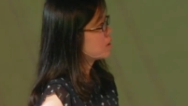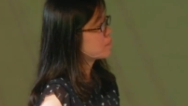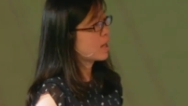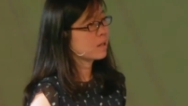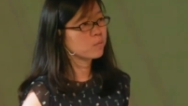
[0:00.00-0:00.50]
um,
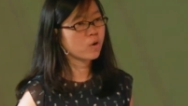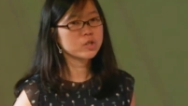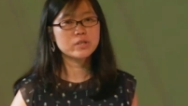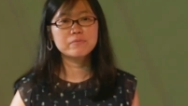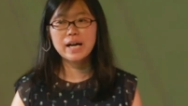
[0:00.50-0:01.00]
I
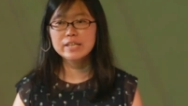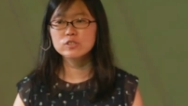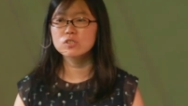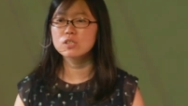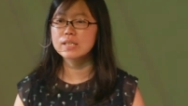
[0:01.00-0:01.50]
want to invite
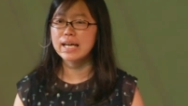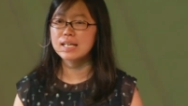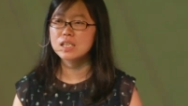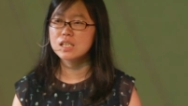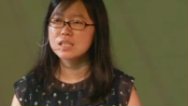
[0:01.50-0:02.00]
you to look at
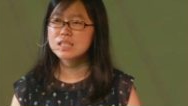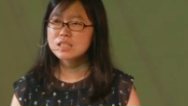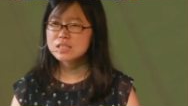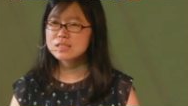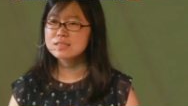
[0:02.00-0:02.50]
it a
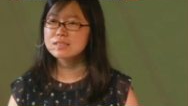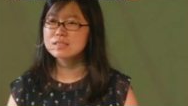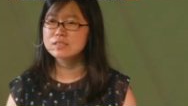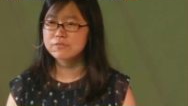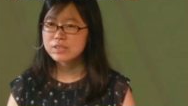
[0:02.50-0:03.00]
little
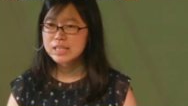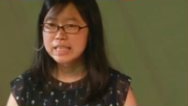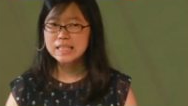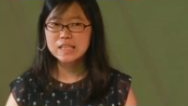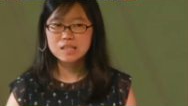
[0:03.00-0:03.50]

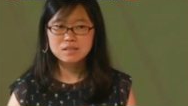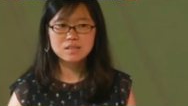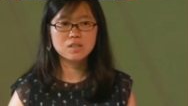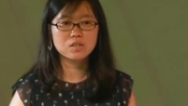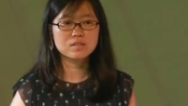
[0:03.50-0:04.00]
differently here,
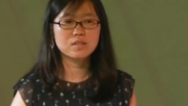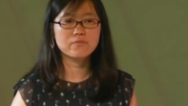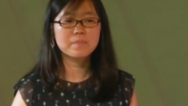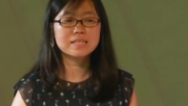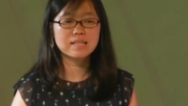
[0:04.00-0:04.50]
or
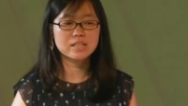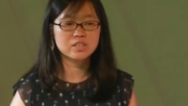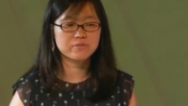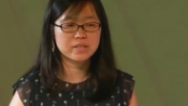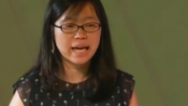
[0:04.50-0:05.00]
from a slightly
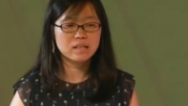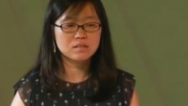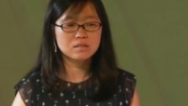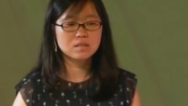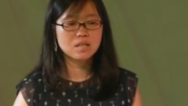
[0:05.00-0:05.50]
different
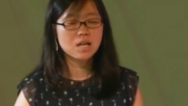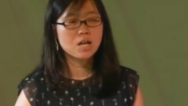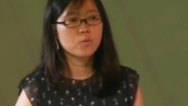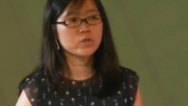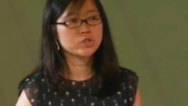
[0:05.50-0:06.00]
angle,
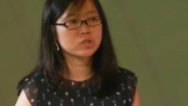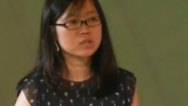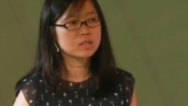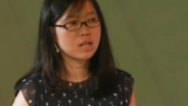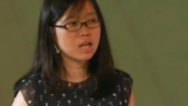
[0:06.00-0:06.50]
which is
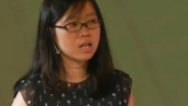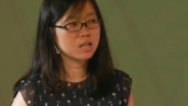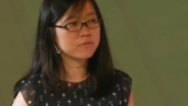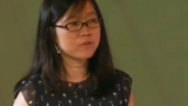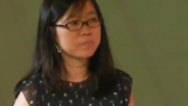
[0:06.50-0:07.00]

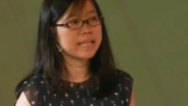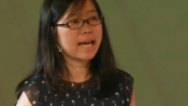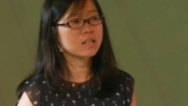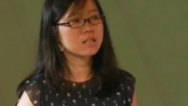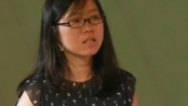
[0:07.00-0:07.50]
uh, from the
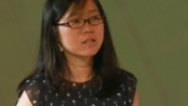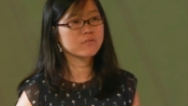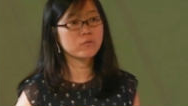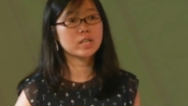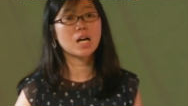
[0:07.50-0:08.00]
angle of
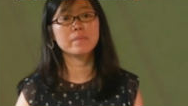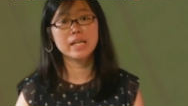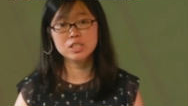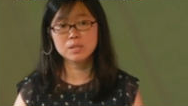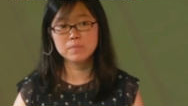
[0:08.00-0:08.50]
overcoming
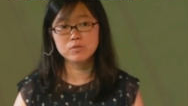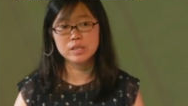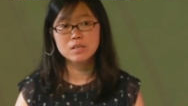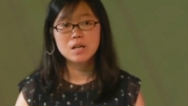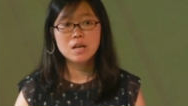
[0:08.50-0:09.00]

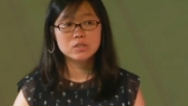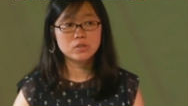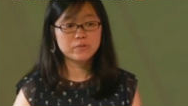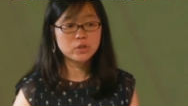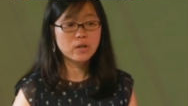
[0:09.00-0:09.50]
asymmetry. So
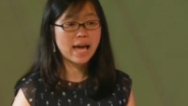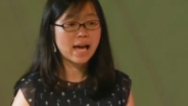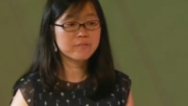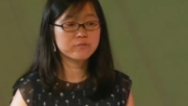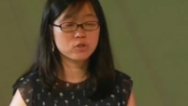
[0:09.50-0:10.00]
if you
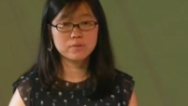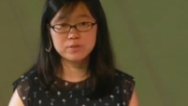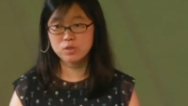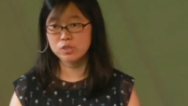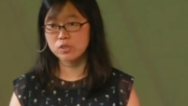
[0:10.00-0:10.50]
have your
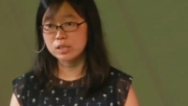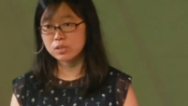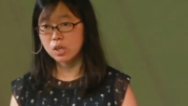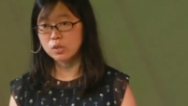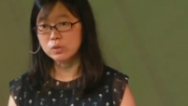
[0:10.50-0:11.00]
infrastructure
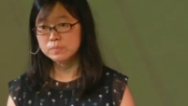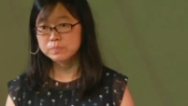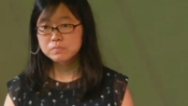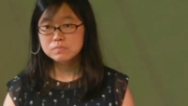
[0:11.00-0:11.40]
as code,